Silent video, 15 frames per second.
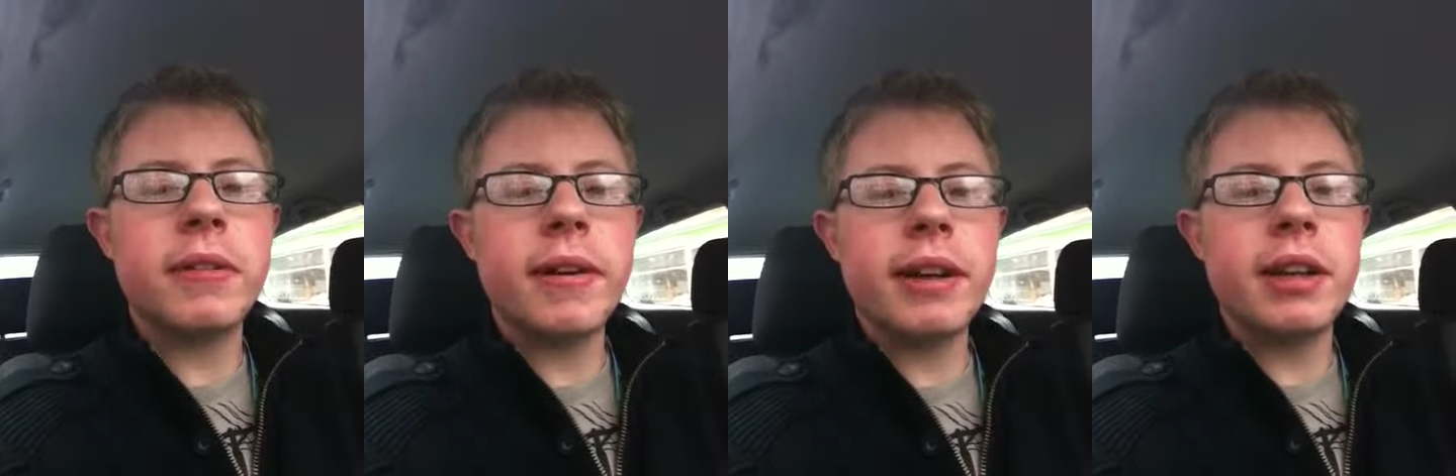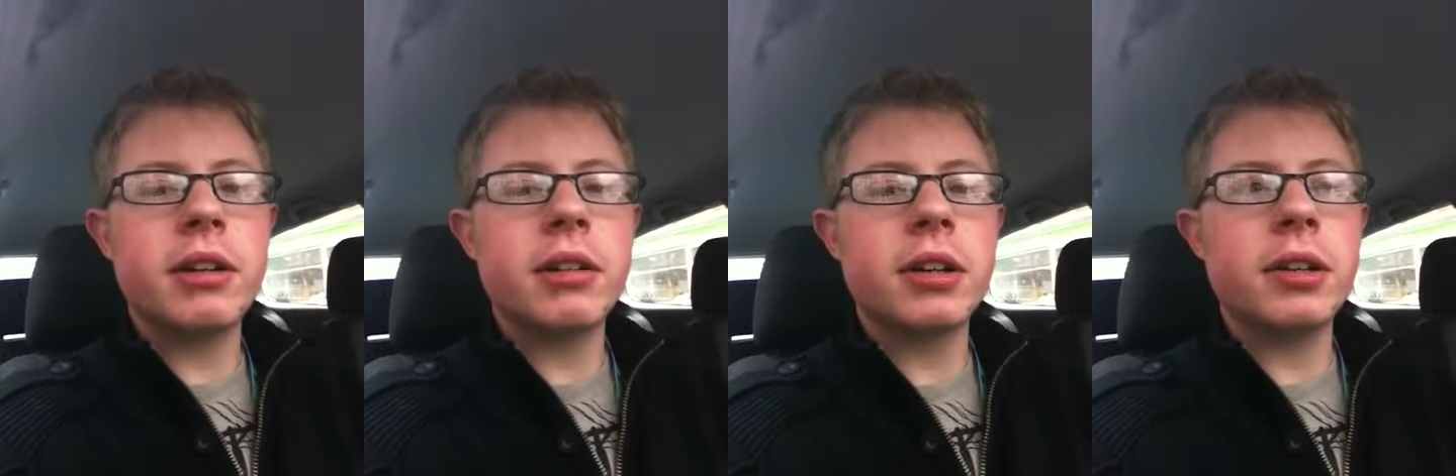I've had
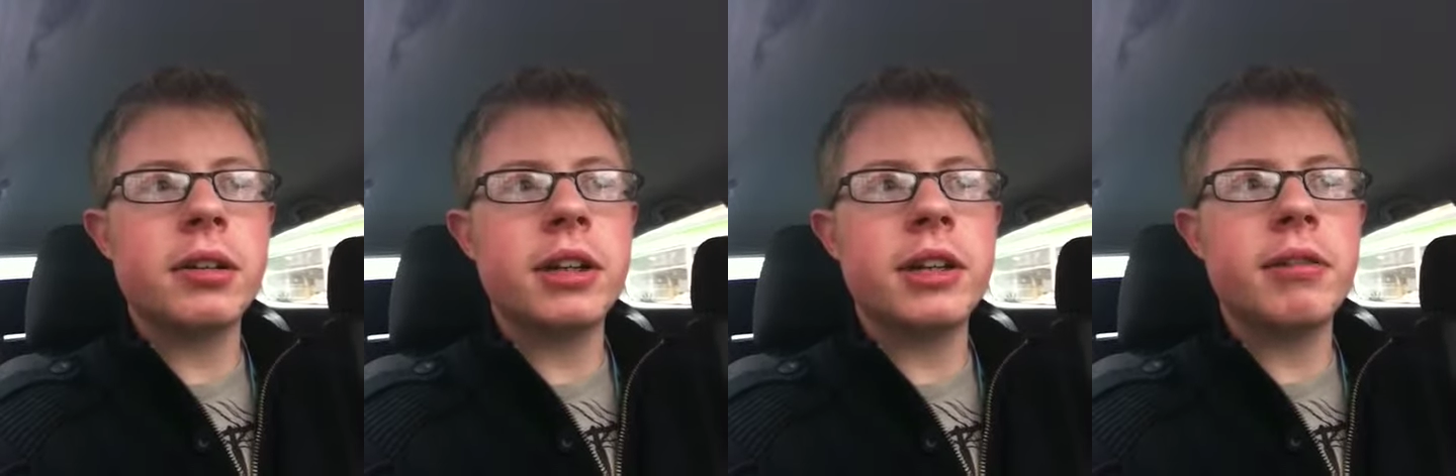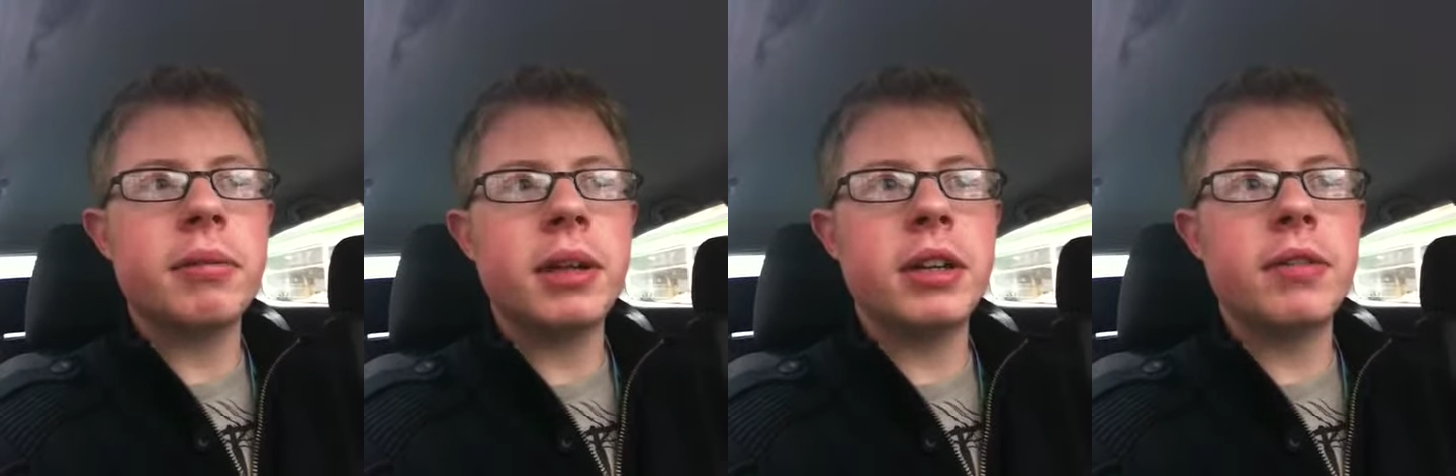a little go on
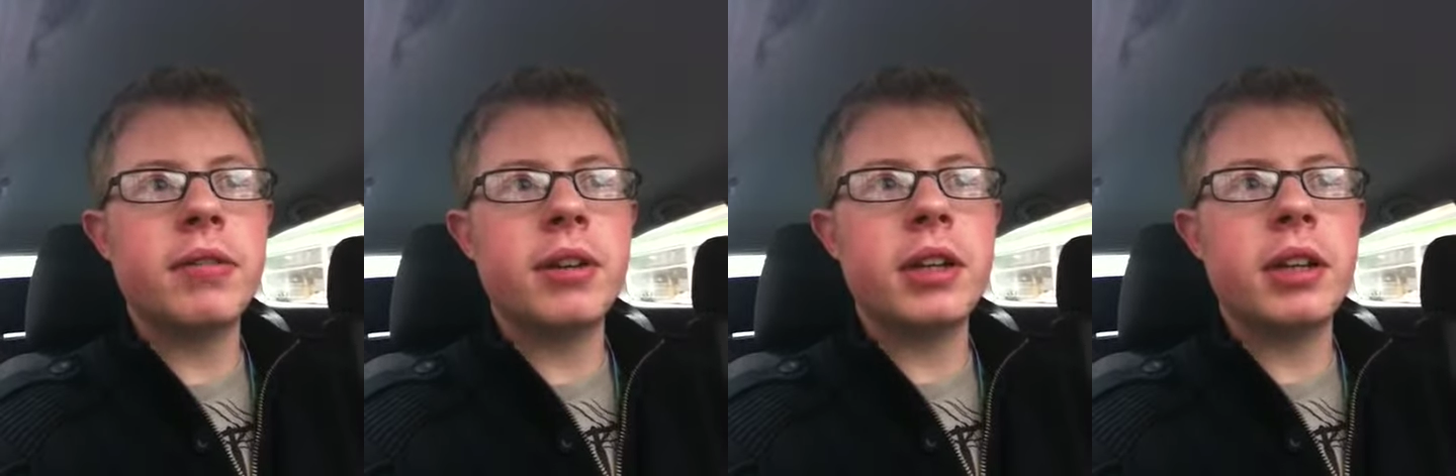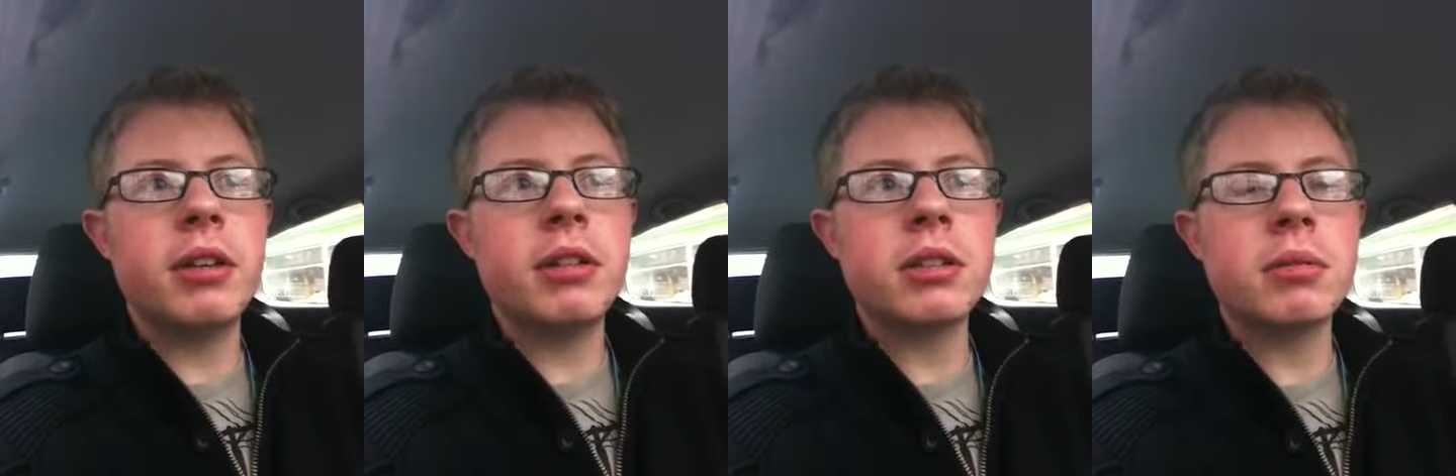it. I've made a
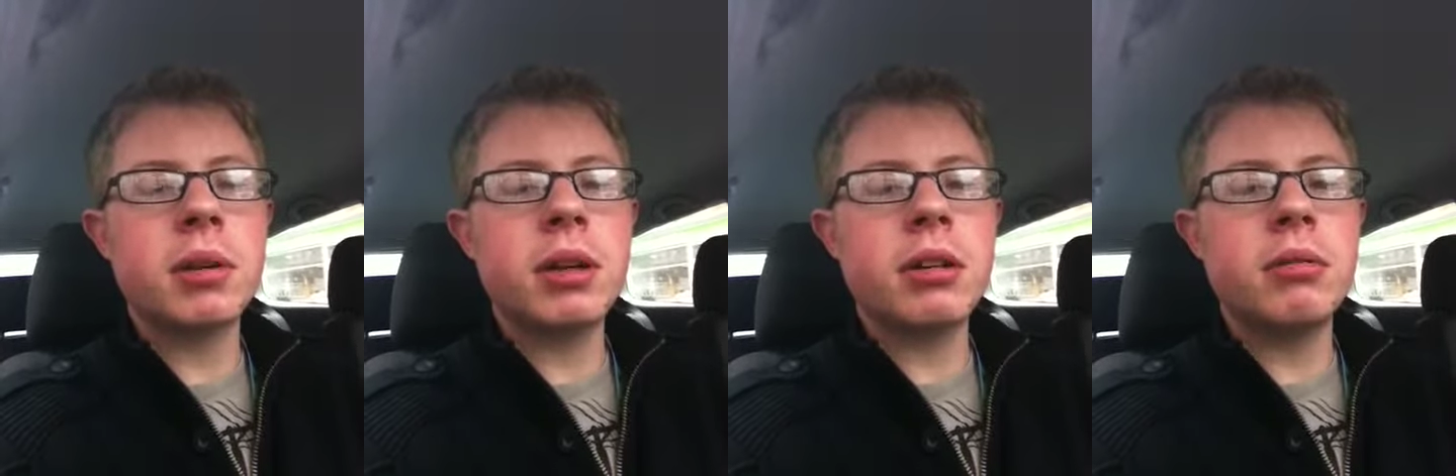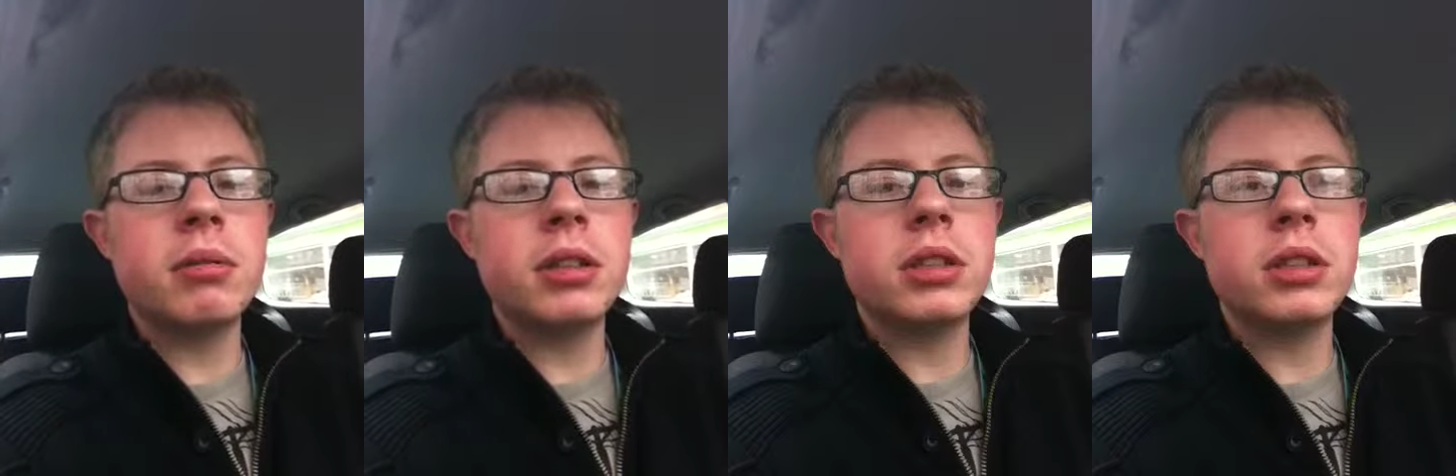video as
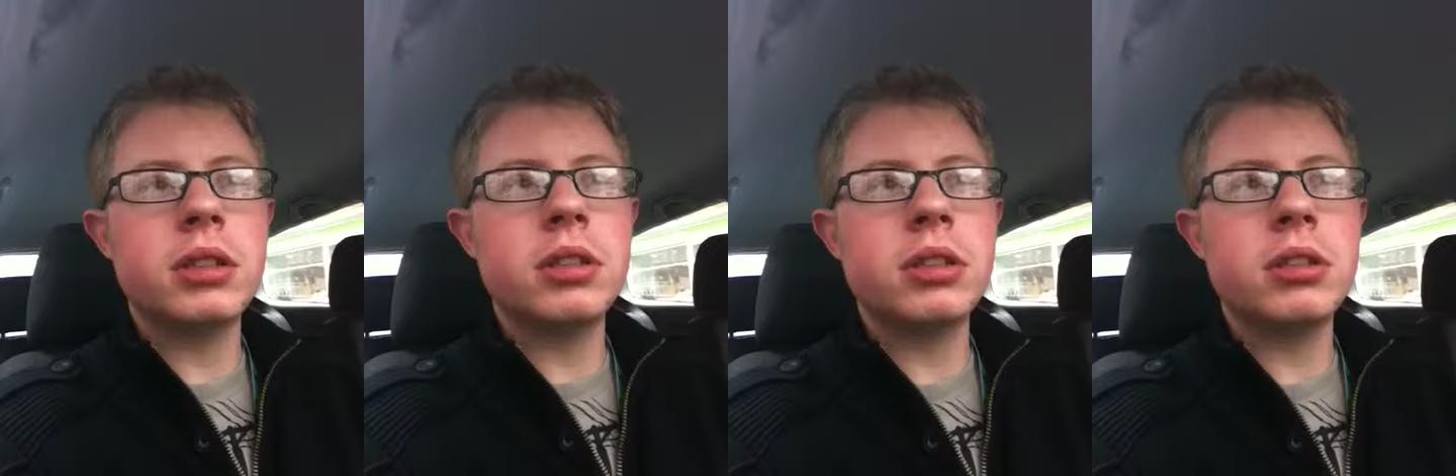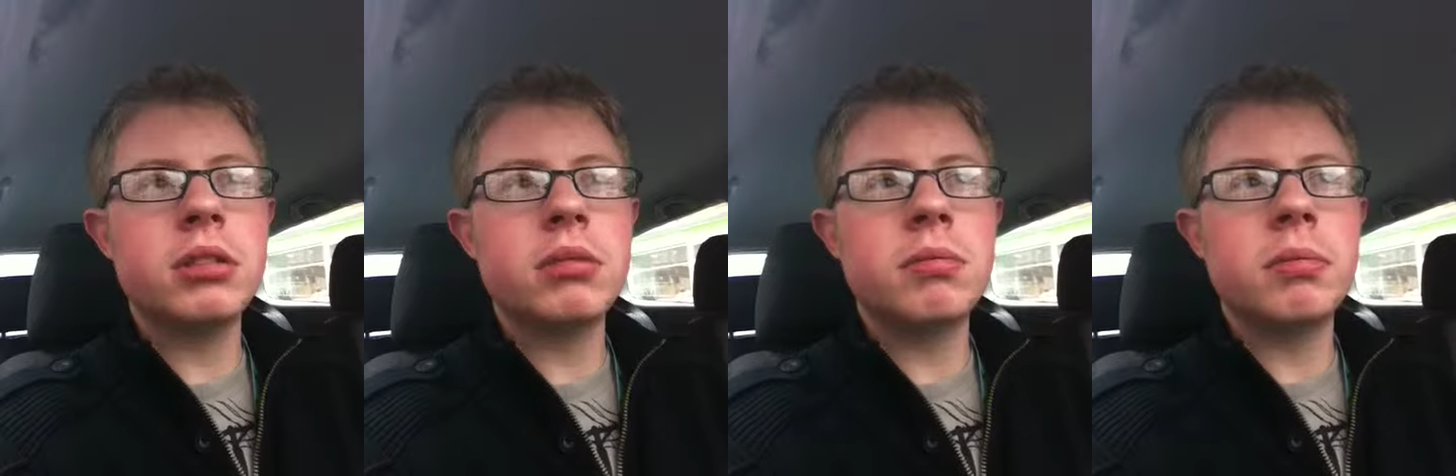well, which
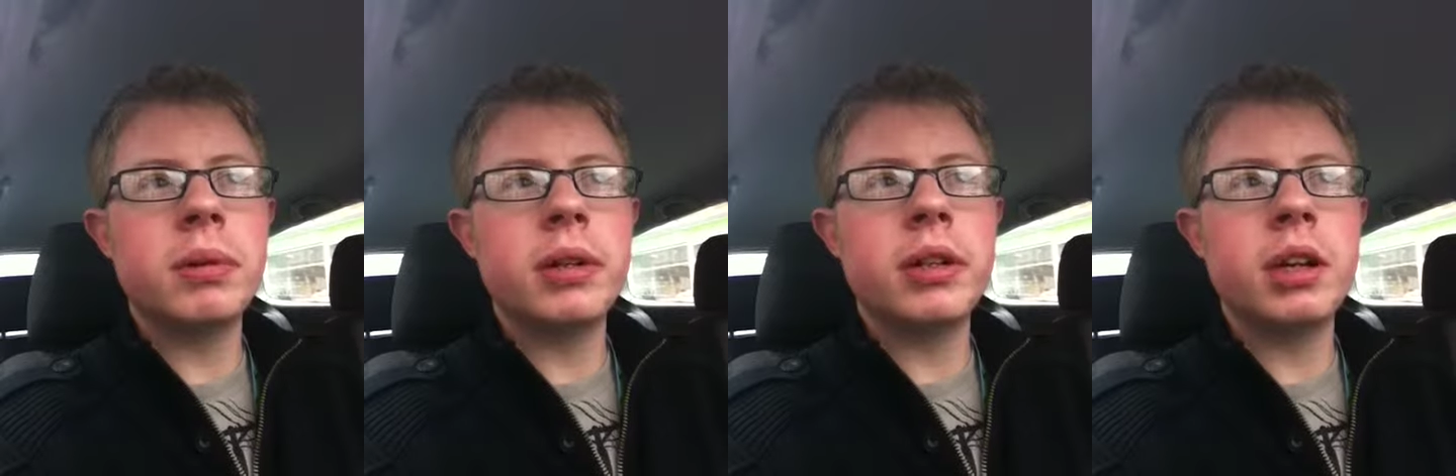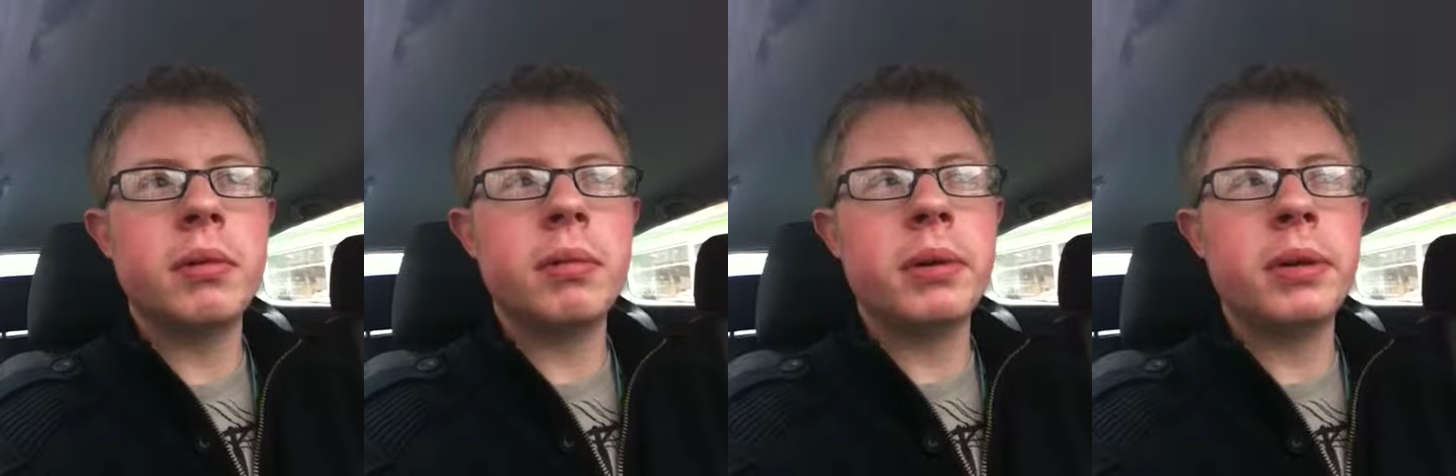should be
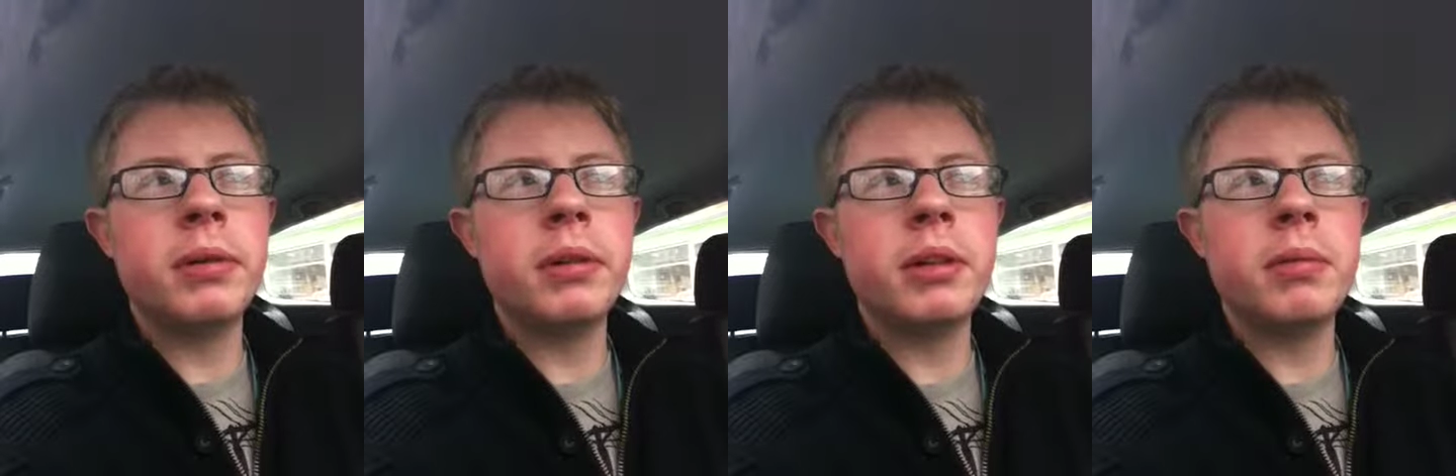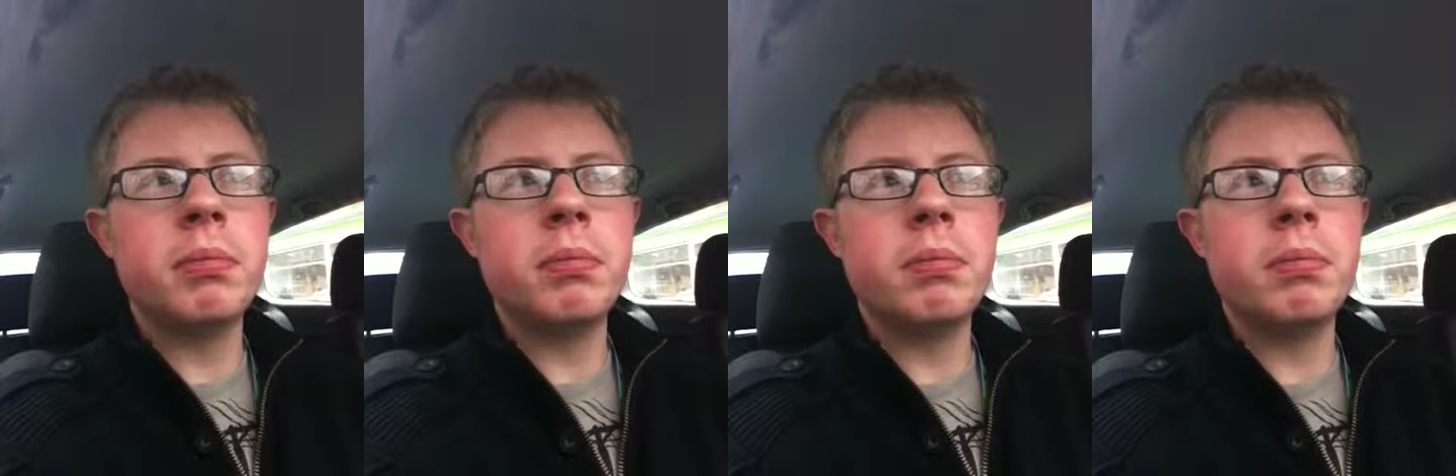uploaded